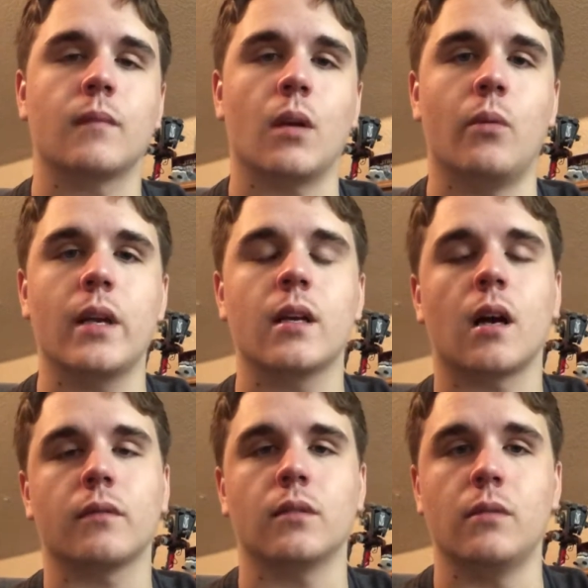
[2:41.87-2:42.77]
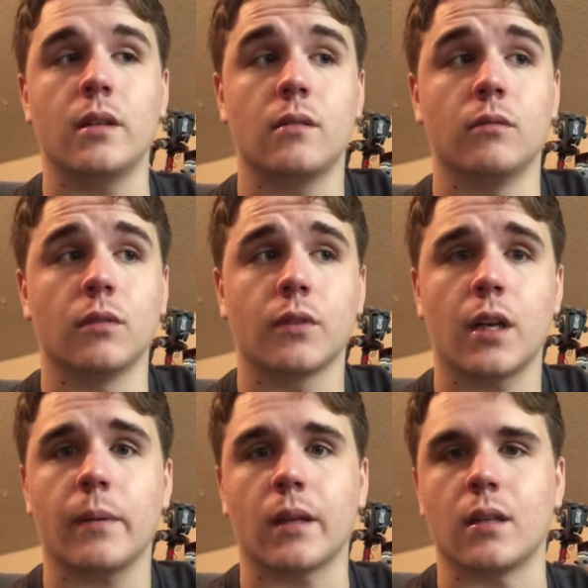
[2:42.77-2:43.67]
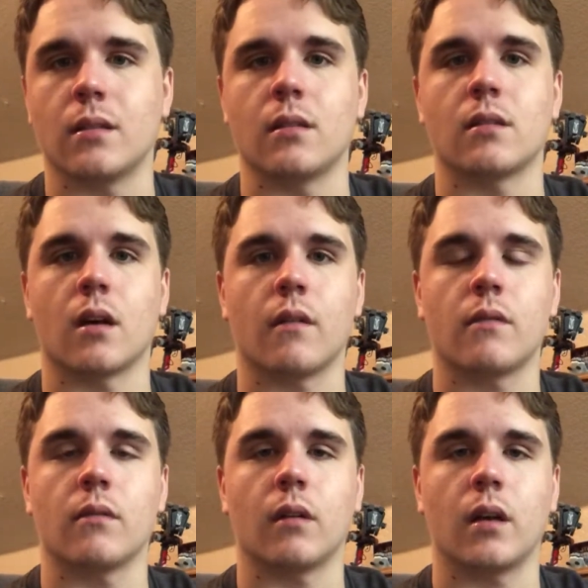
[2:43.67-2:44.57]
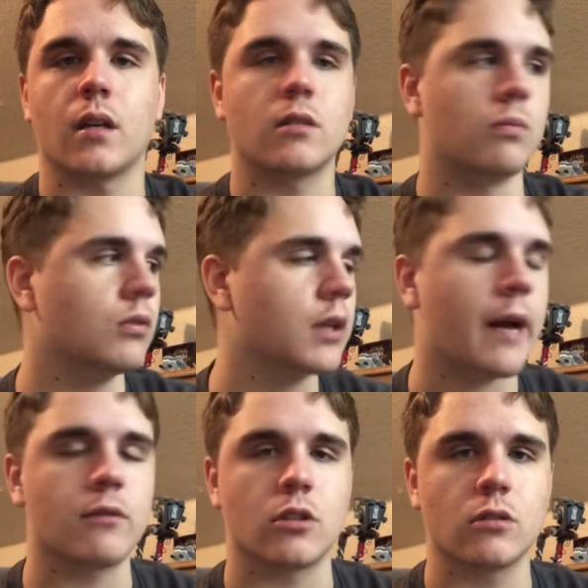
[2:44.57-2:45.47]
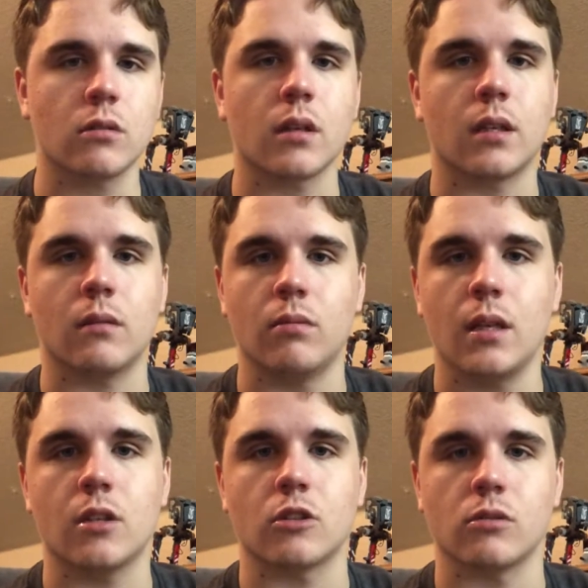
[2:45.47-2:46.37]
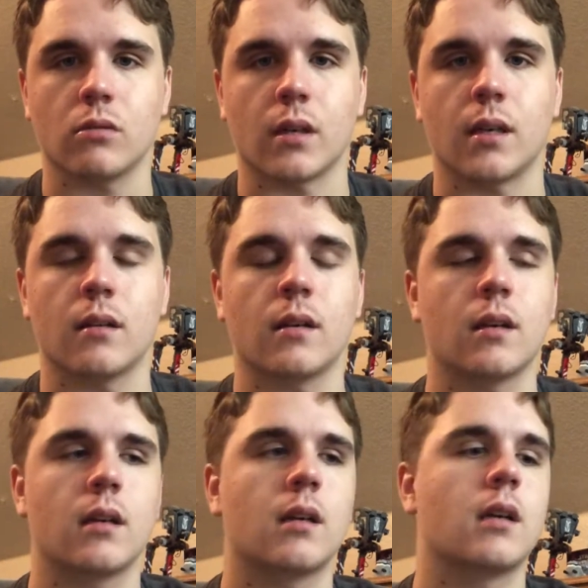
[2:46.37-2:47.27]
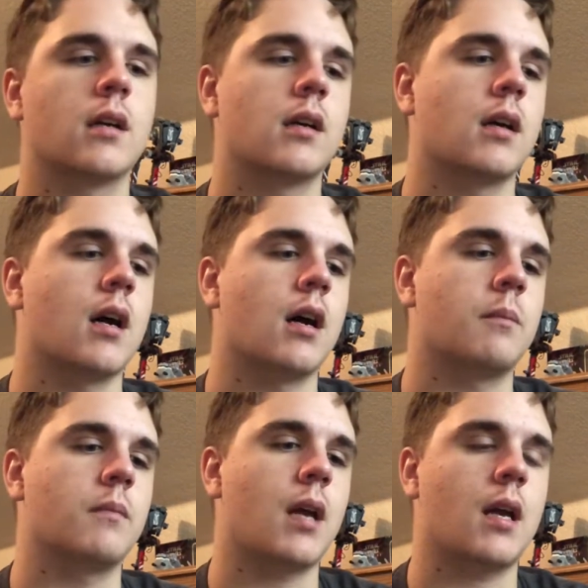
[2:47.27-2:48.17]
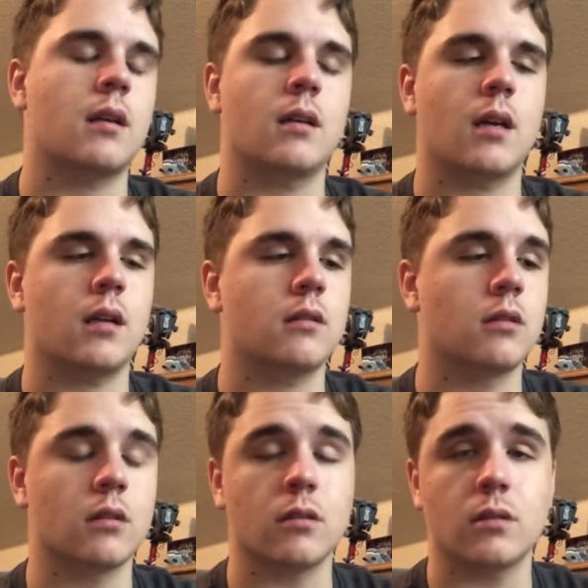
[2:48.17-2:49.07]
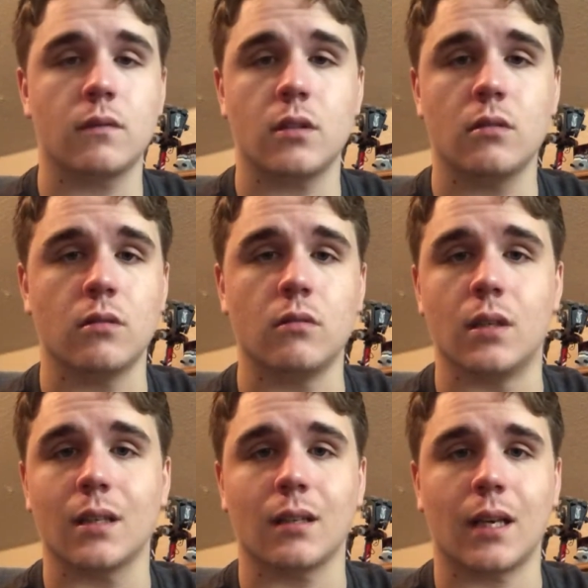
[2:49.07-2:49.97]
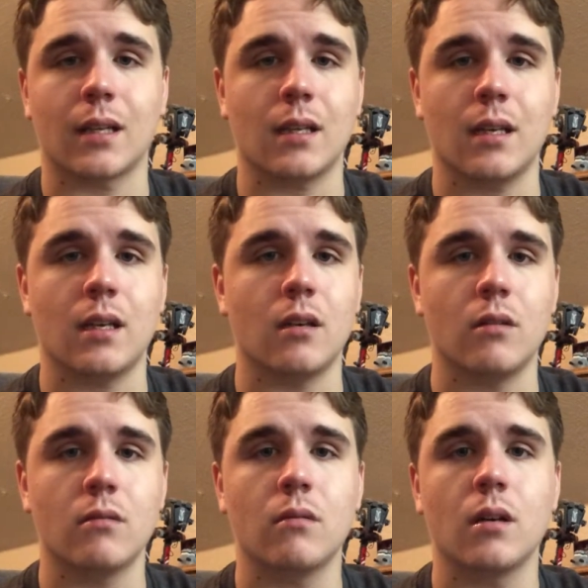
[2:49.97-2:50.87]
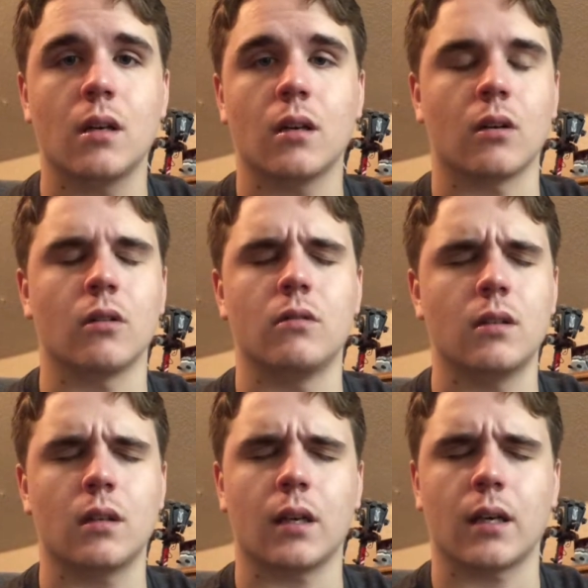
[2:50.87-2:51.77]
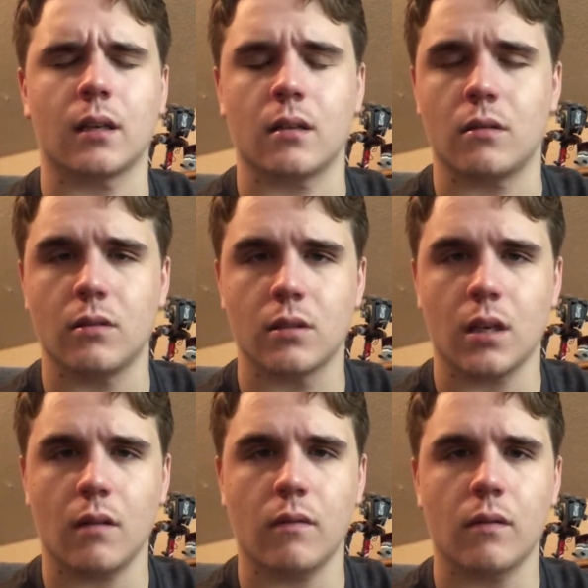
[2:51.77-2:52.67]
we'll forget about the Disney stuff, right? Because we'll have a story that we enjoy. And to those of you who didn't like the EU or who didn't like the new stuff,